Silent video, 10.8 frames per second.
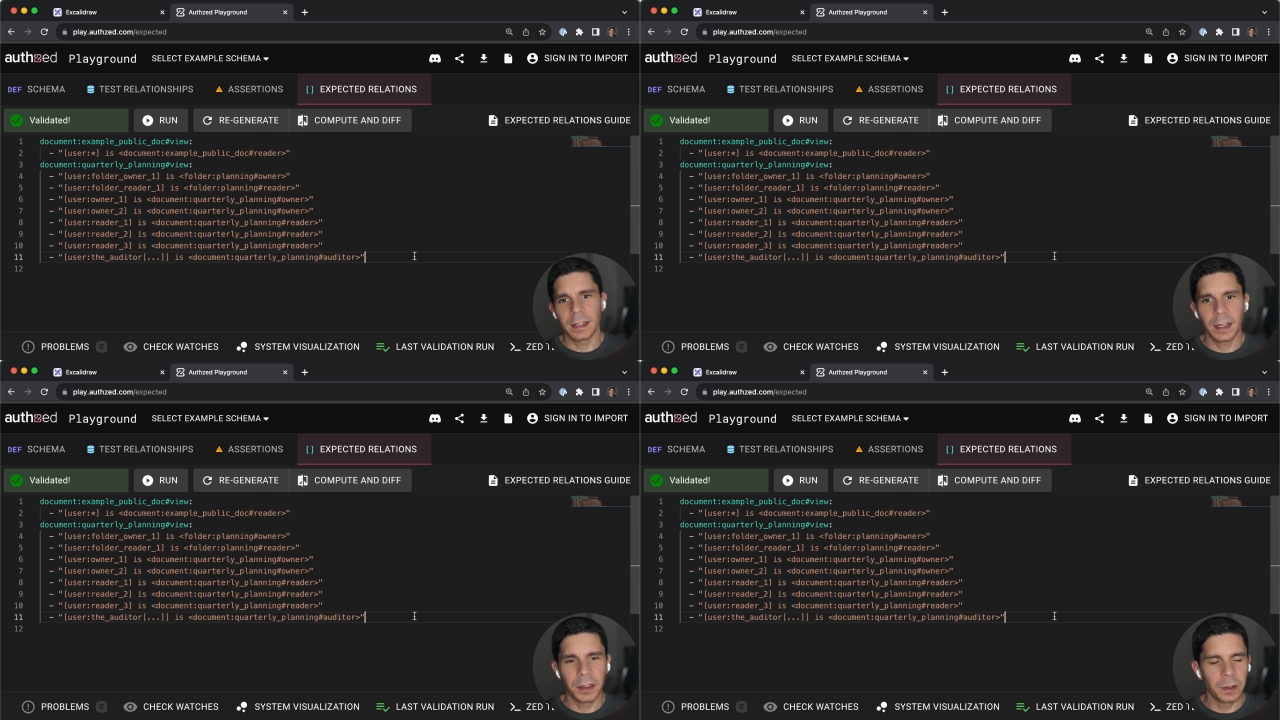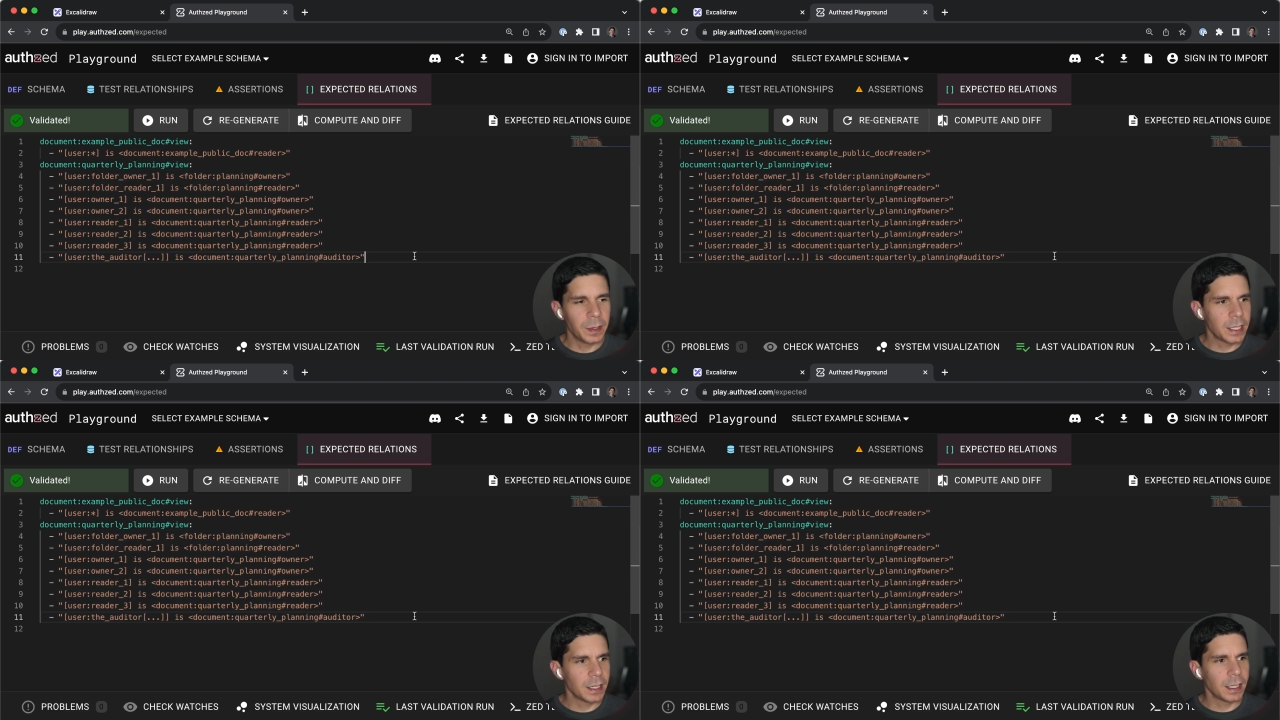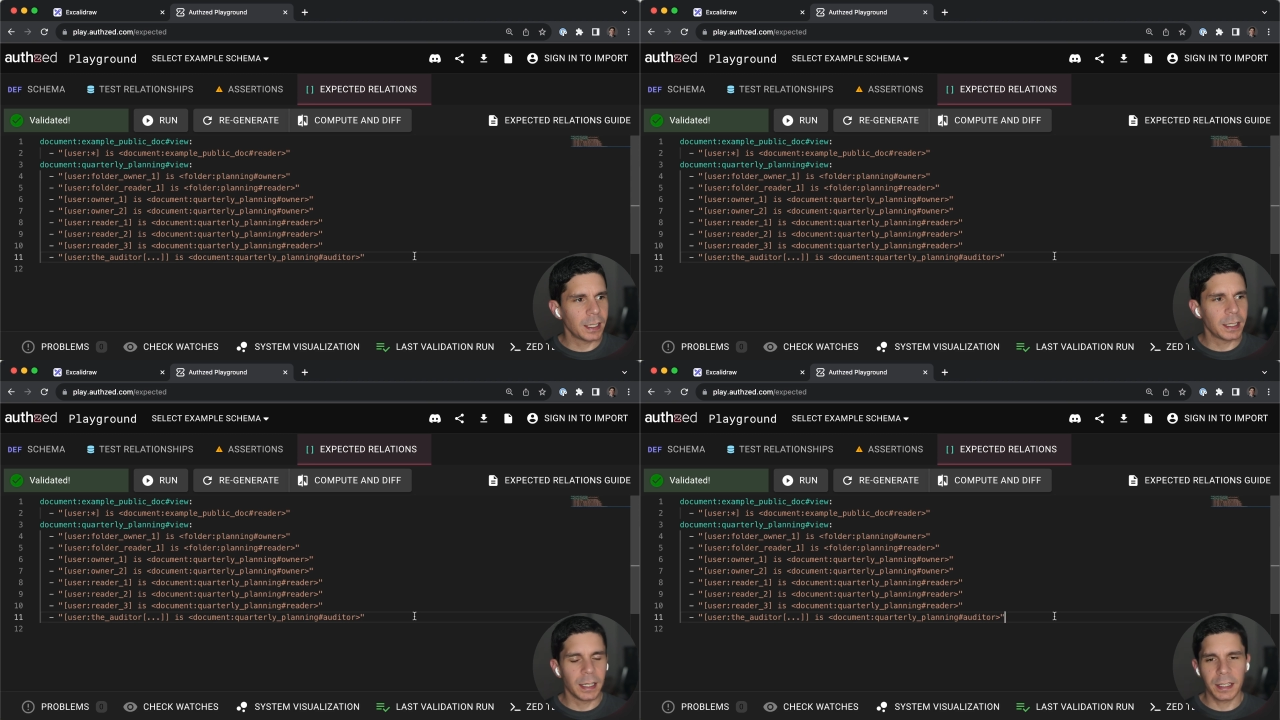And the reason that
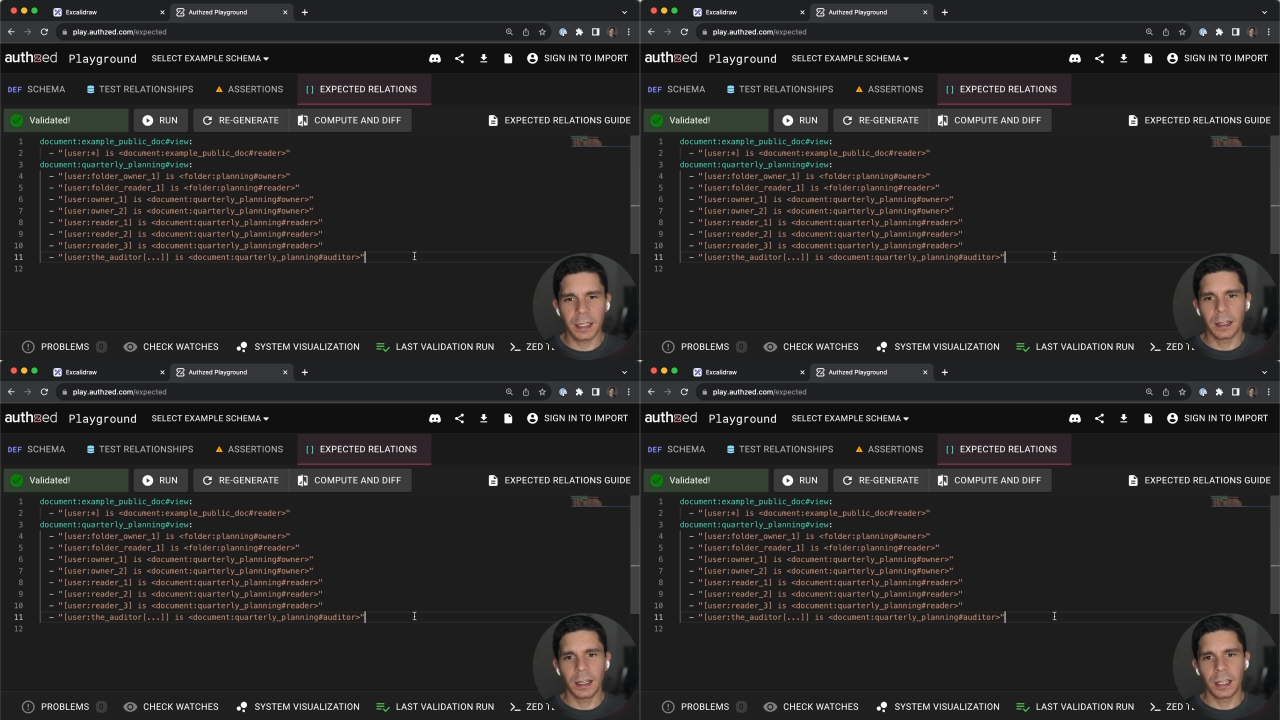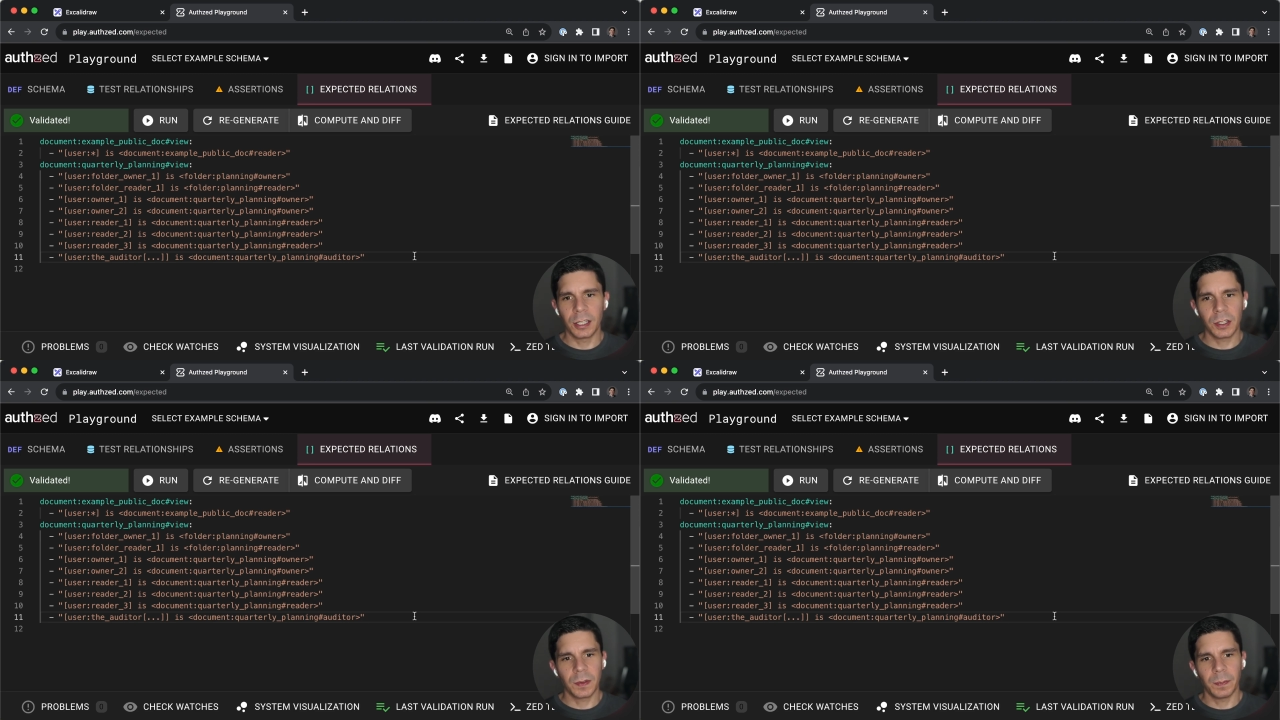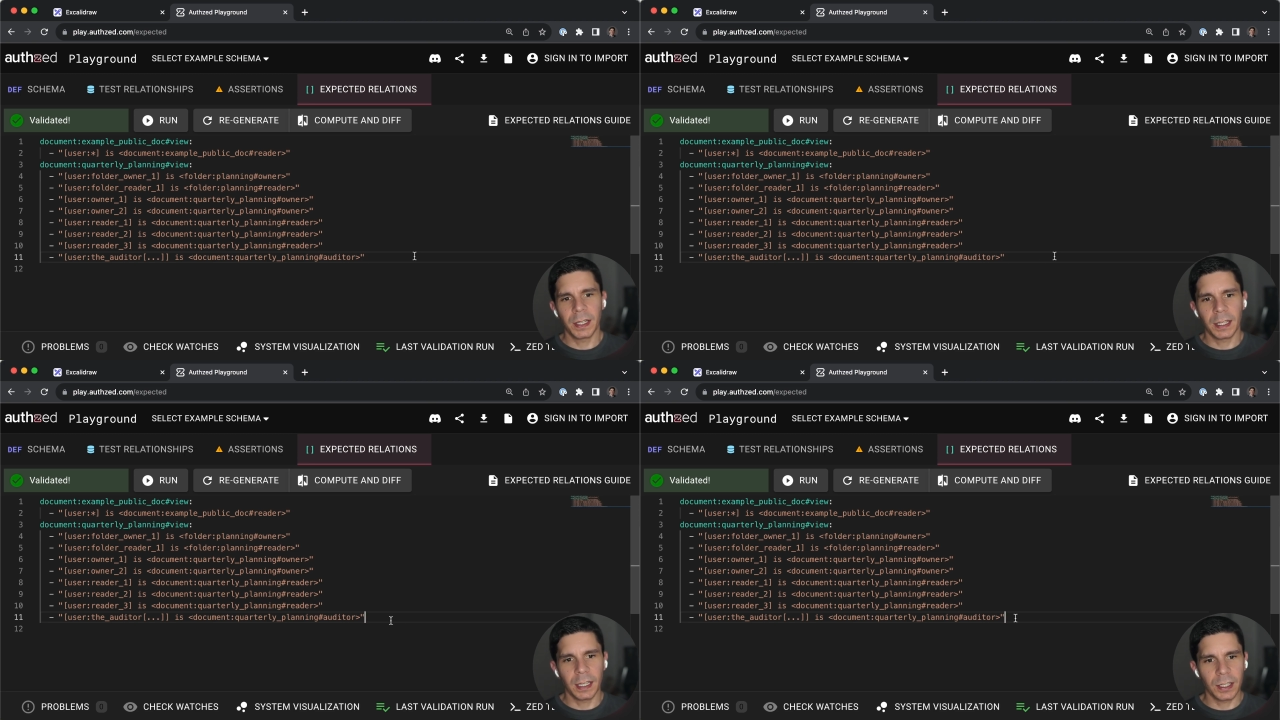it doesn't is
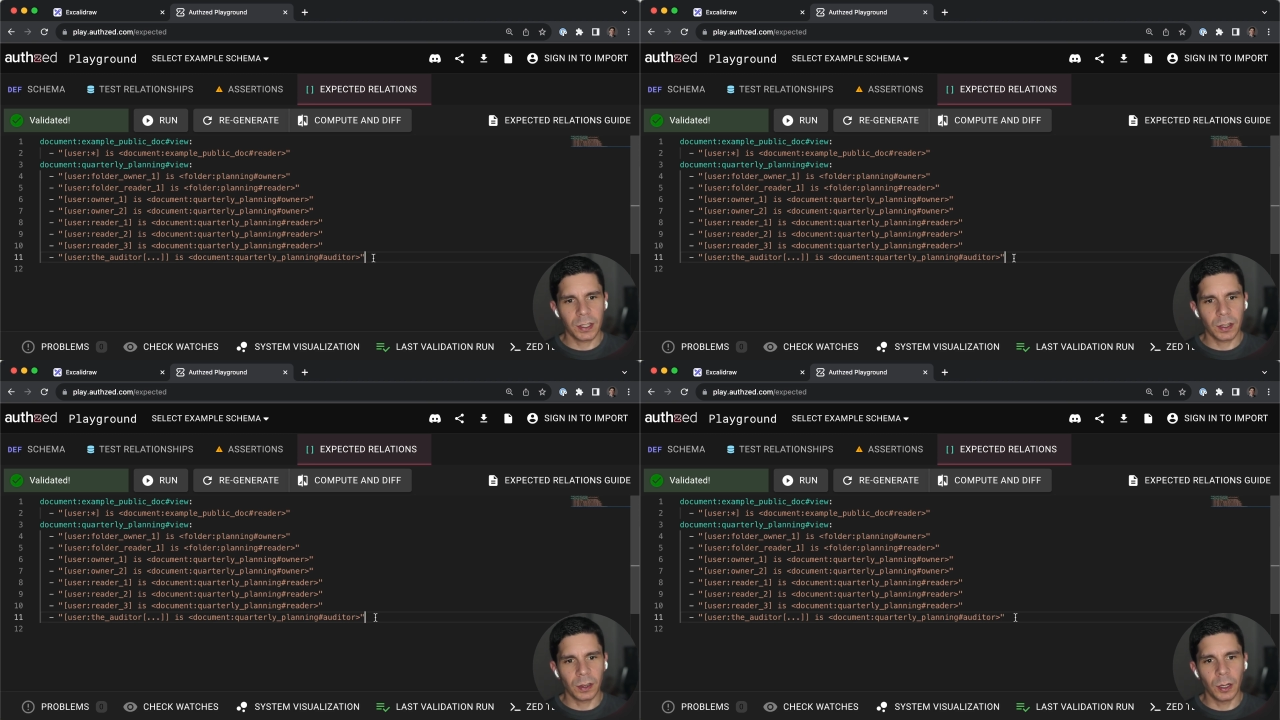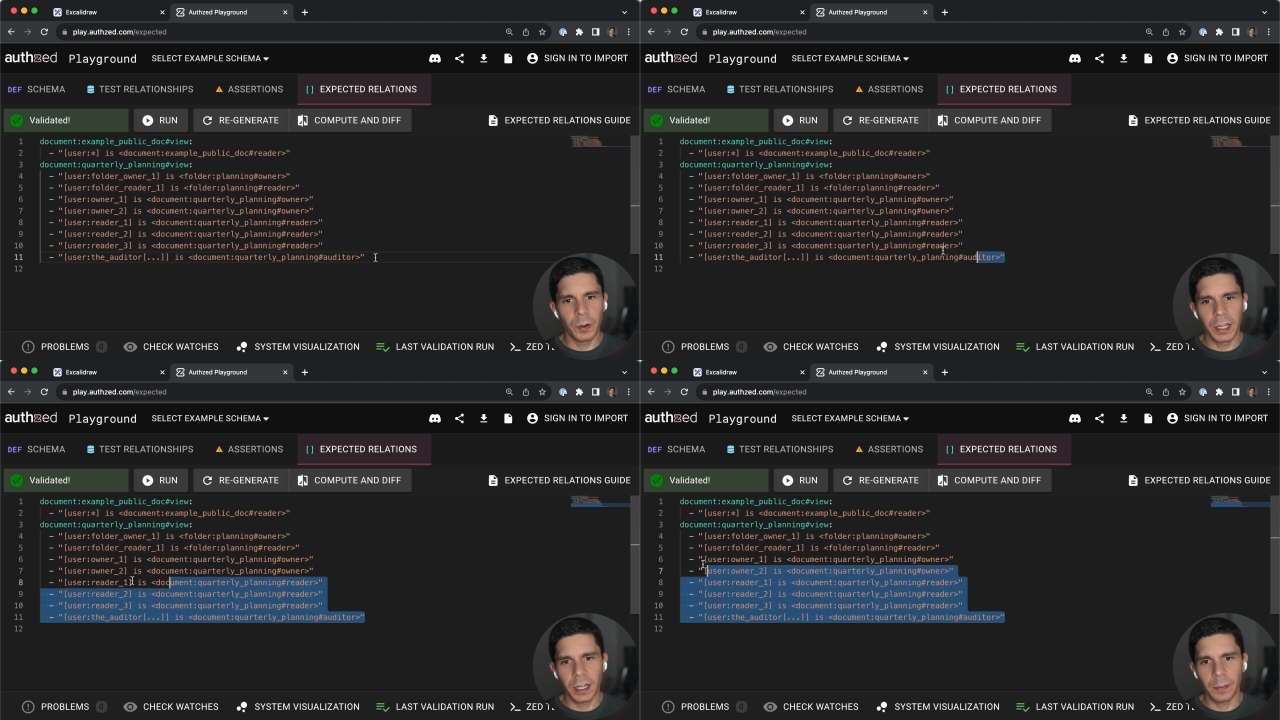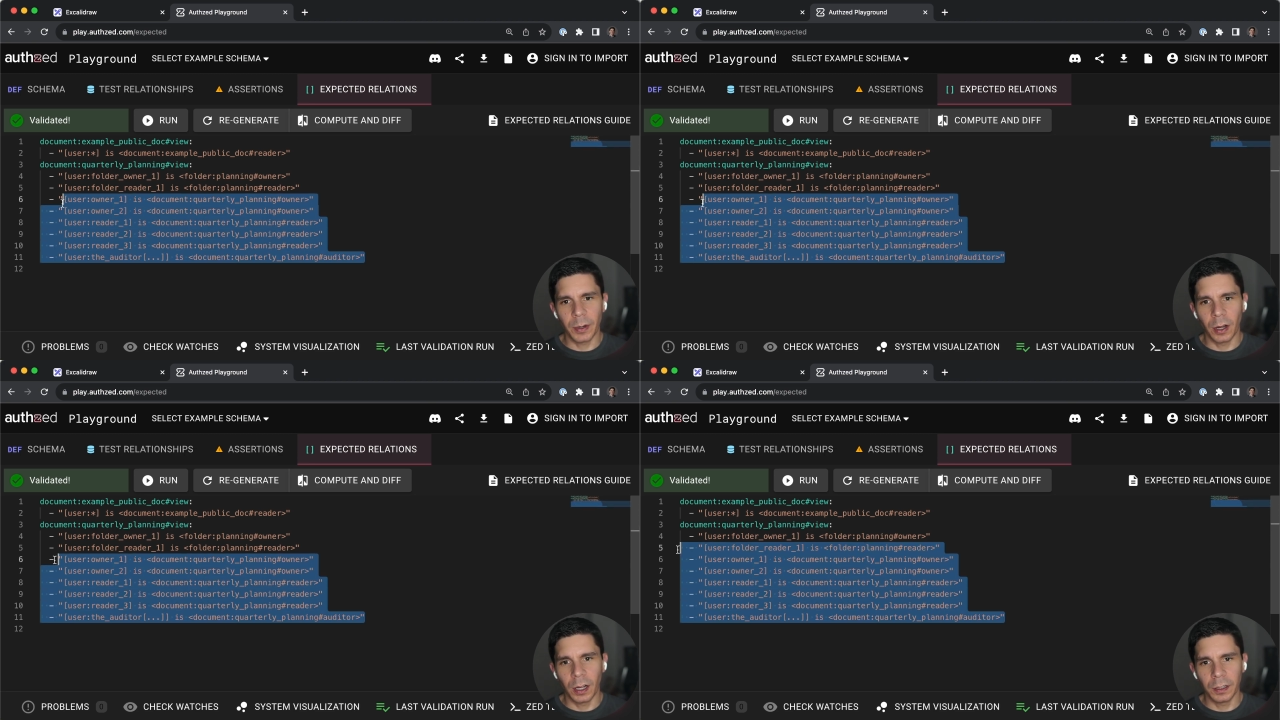because loading up
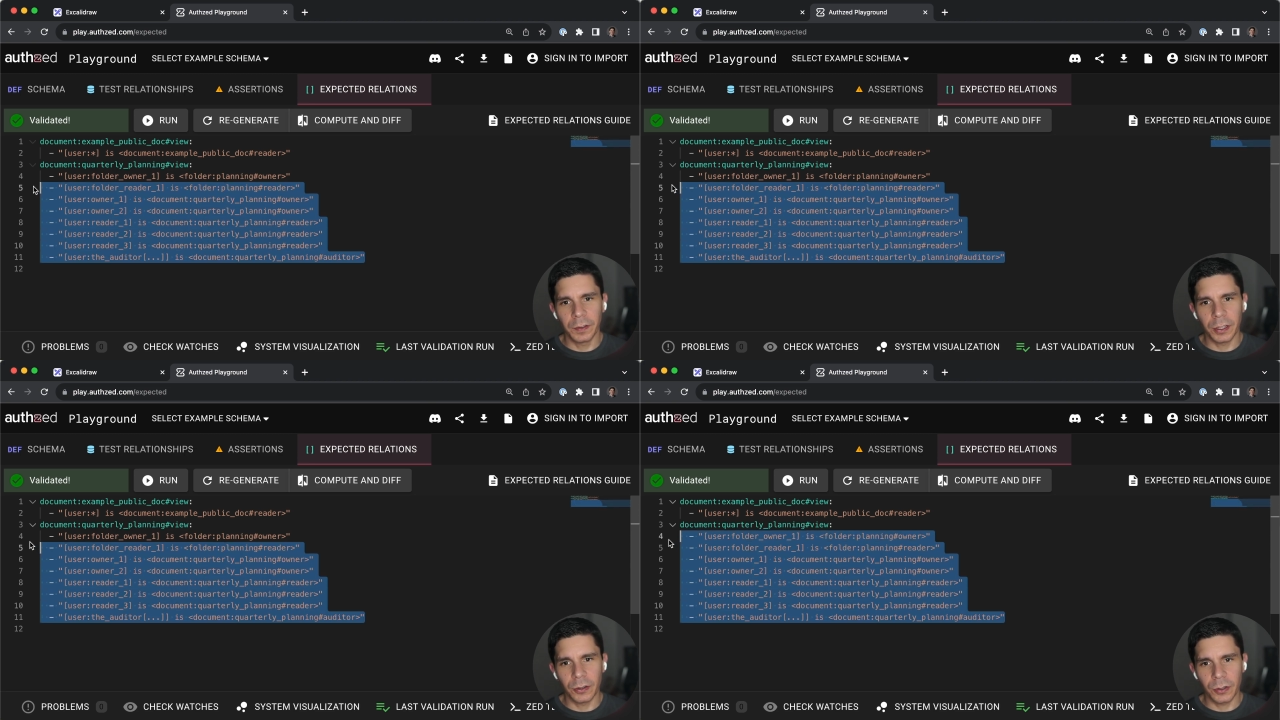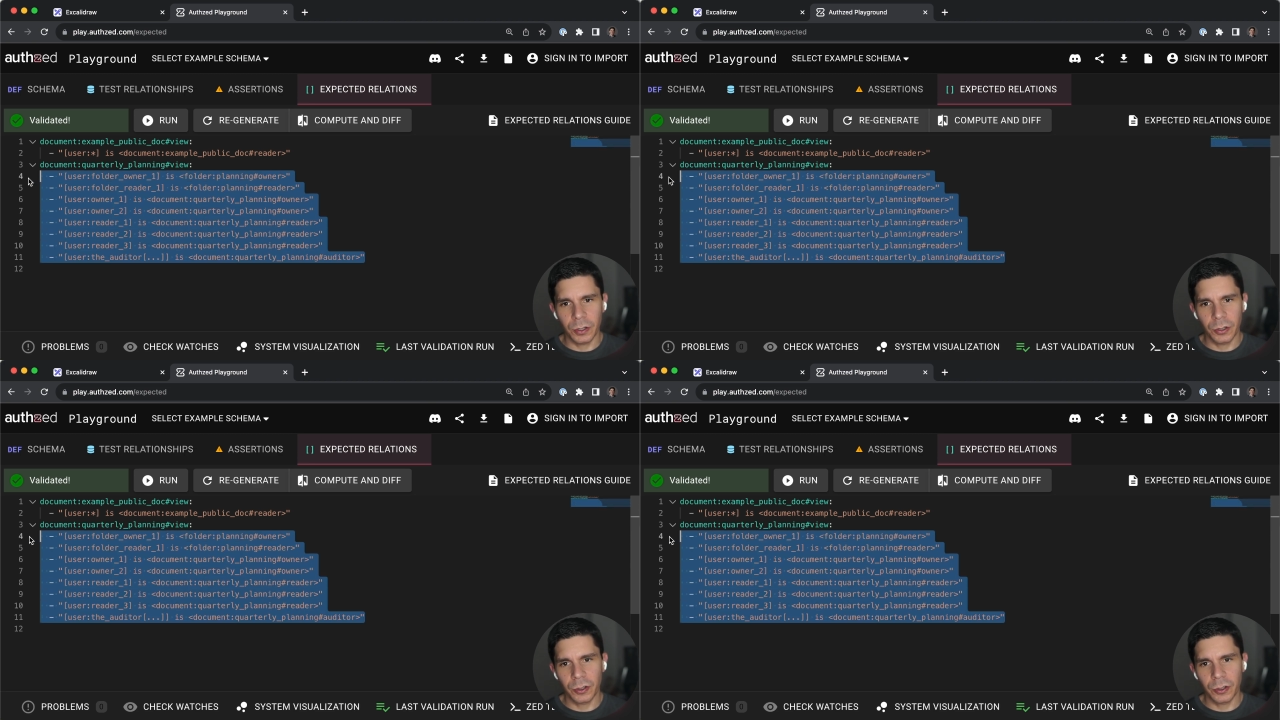all of the users,